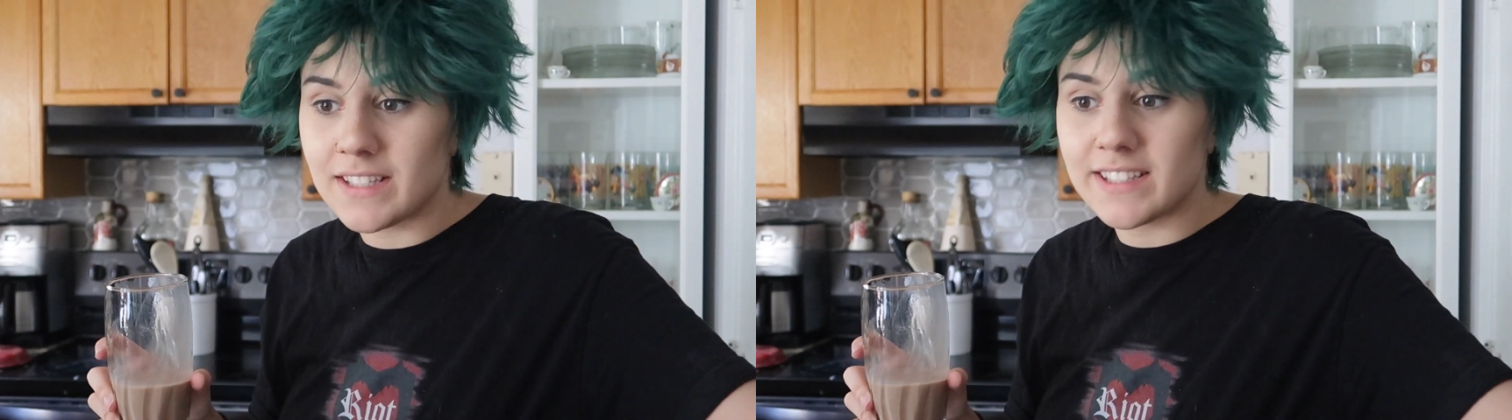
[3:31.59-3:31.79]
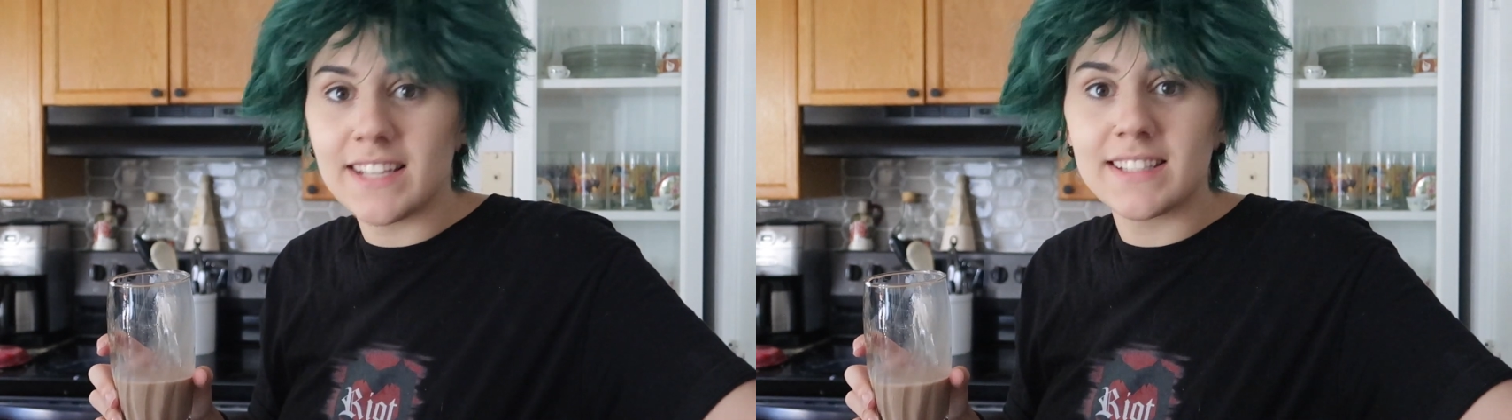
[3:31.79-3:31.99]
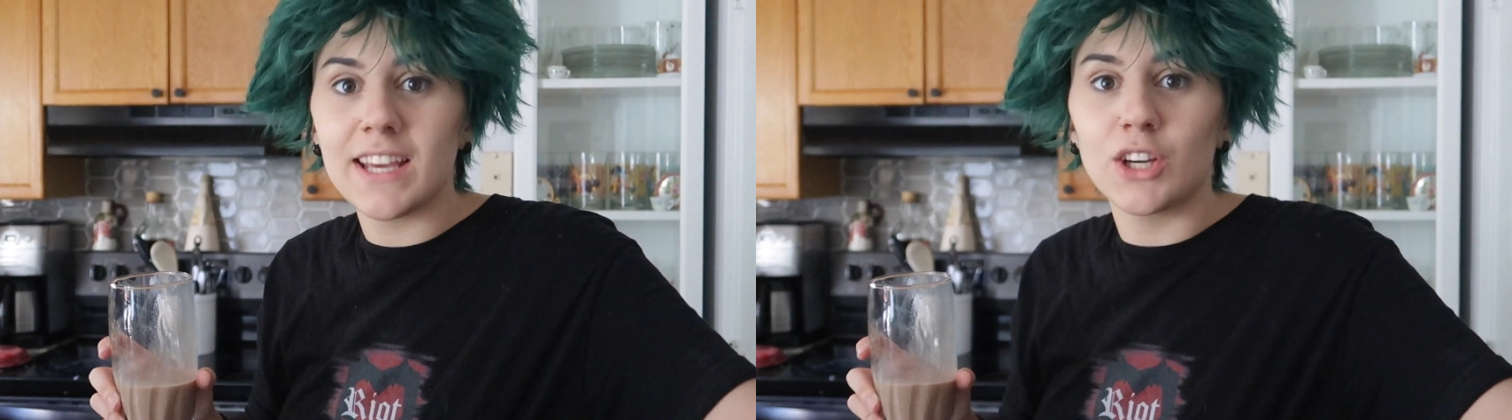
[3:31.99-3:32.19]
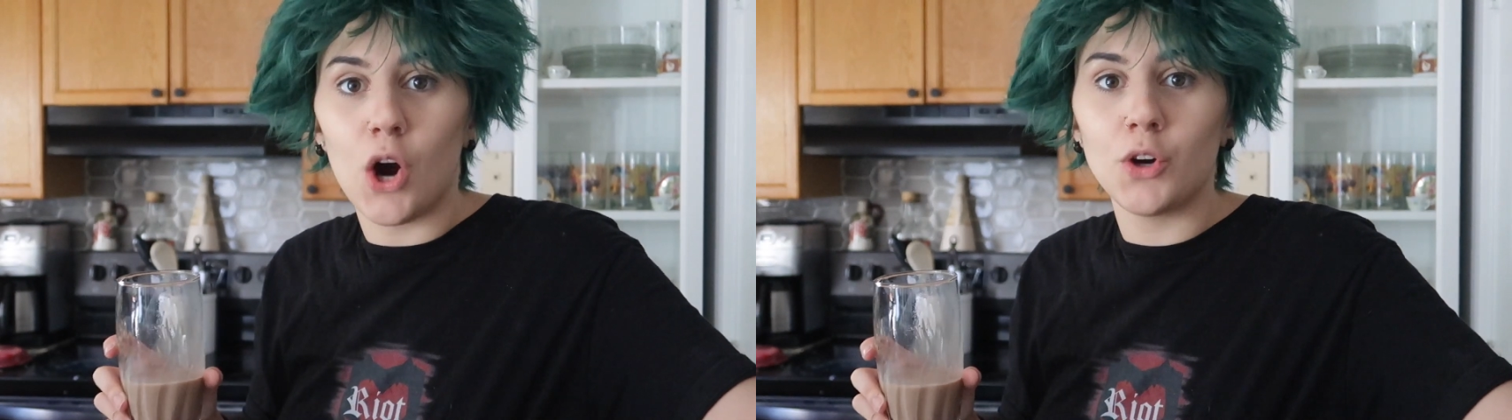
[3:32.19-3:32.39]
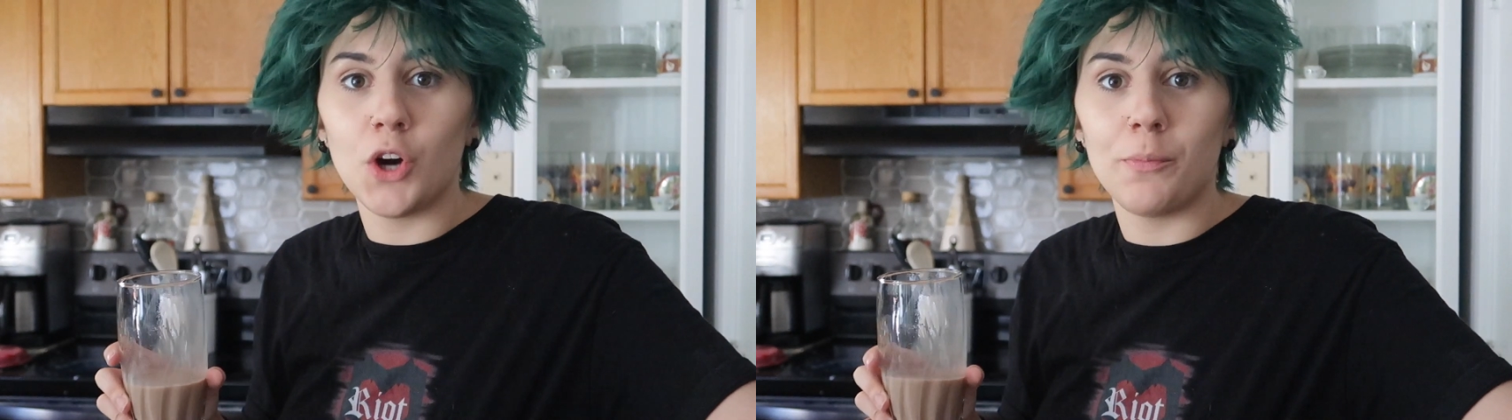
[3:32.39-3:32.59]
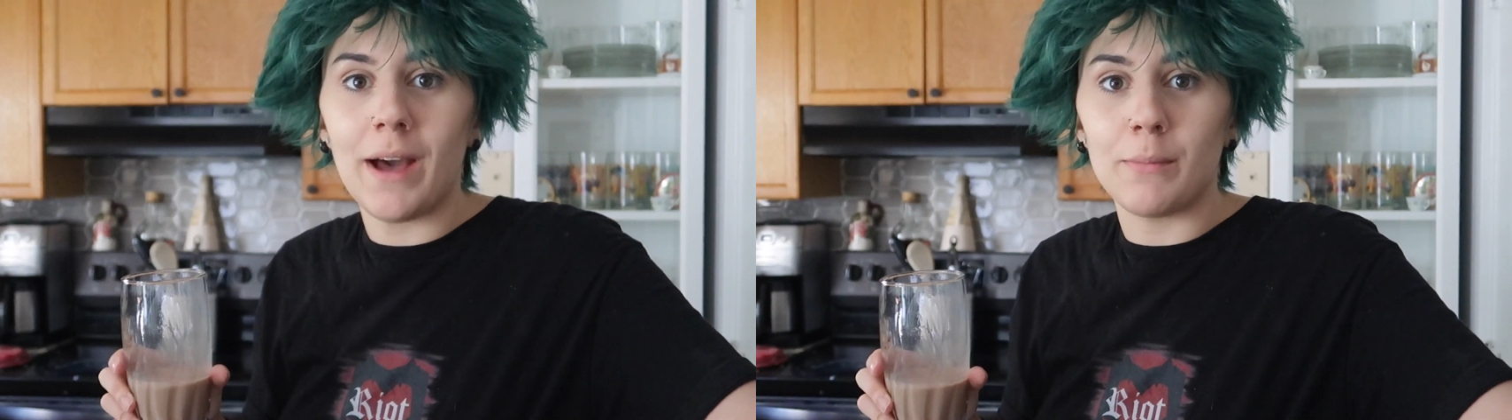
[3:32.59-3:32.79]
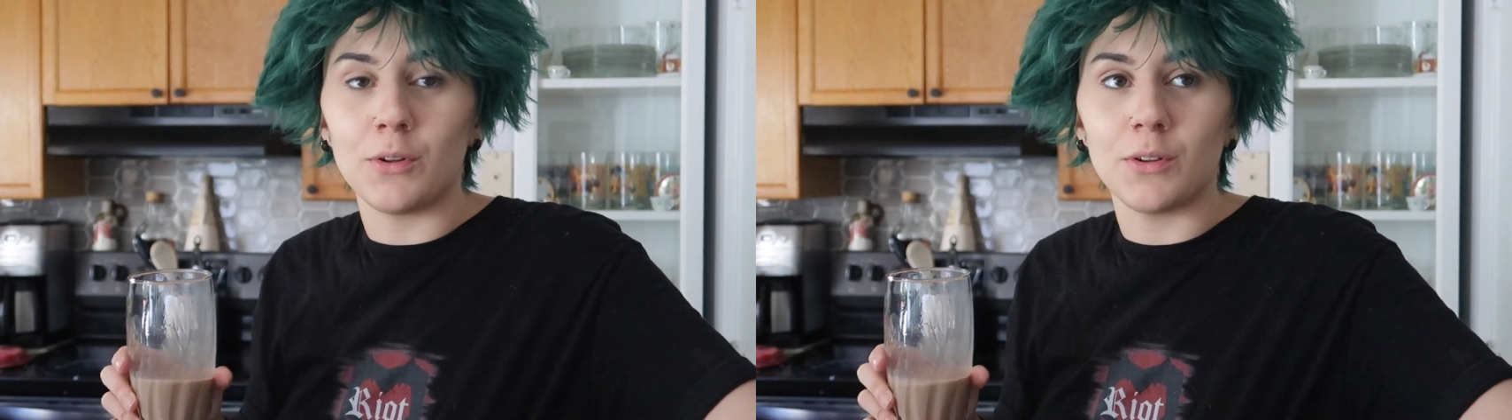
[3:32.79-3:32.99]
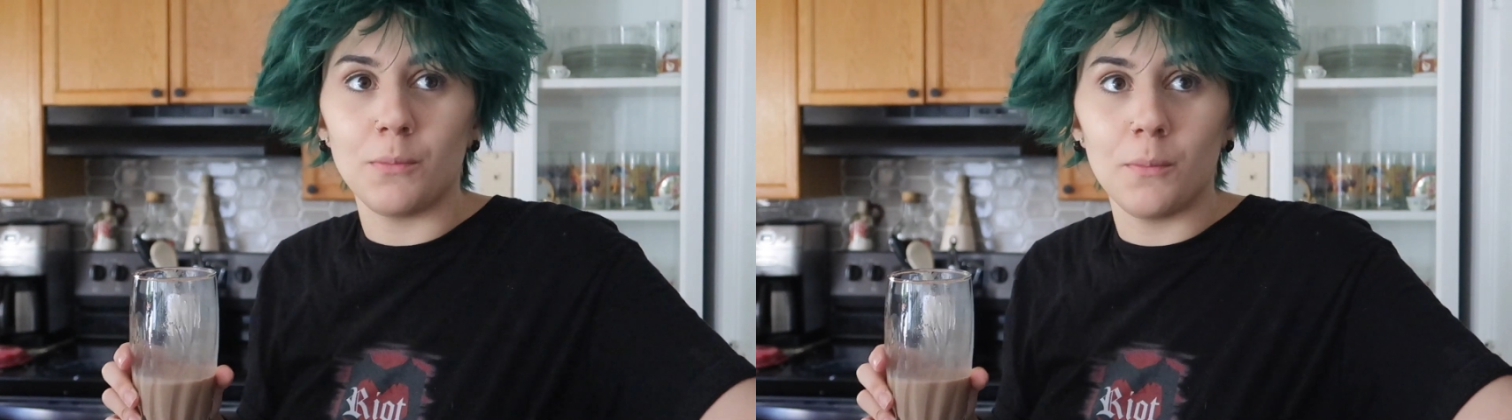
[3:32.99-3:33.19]
This tastes like cocoa
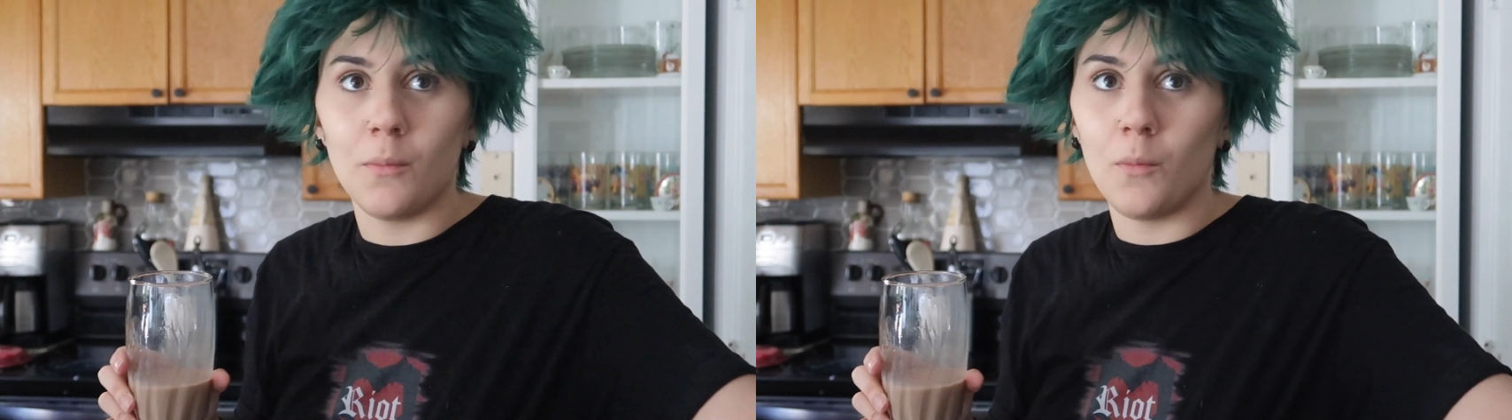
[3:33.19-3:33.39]
pebble